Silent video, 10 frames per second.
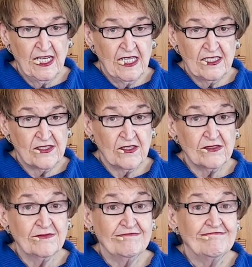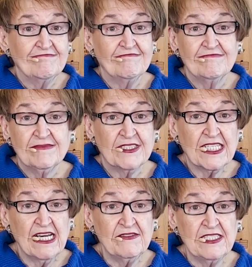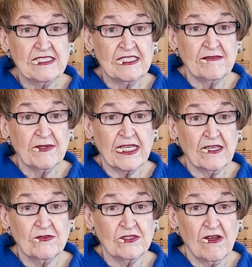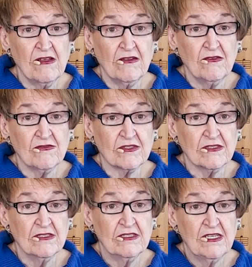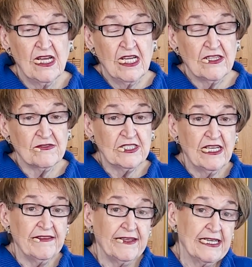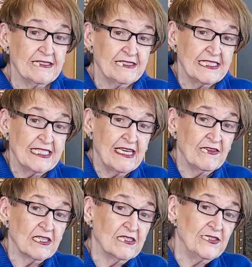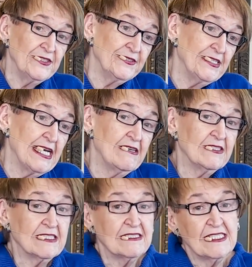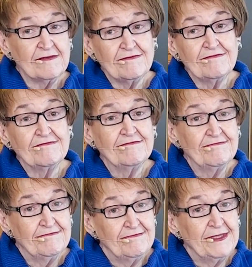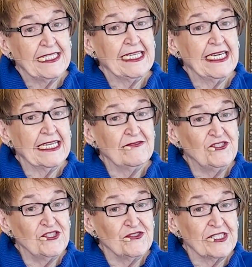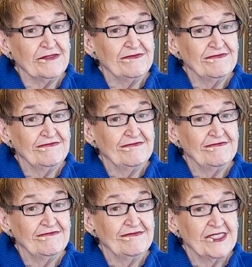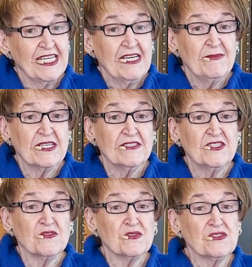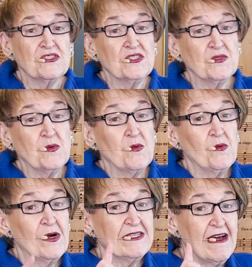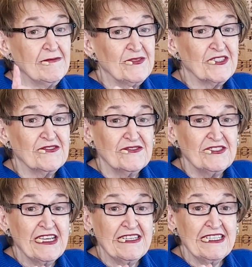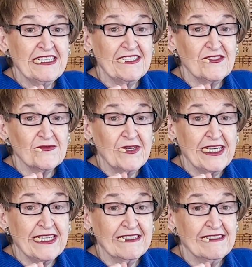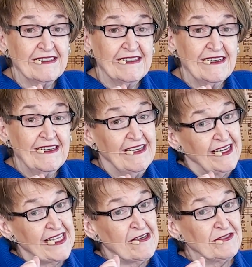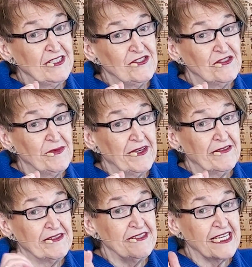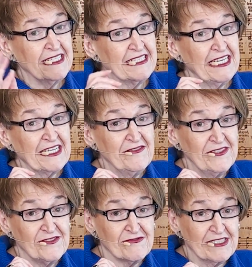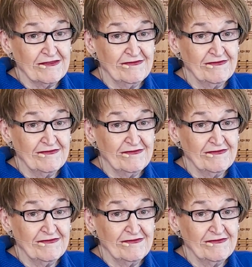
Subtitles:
So the covenant seemed like it was all over. There was nothing else that David could do now except be king of Judah, because there was still one obstacle standing in his way, and that was Ishbosheth, the second king of Israel.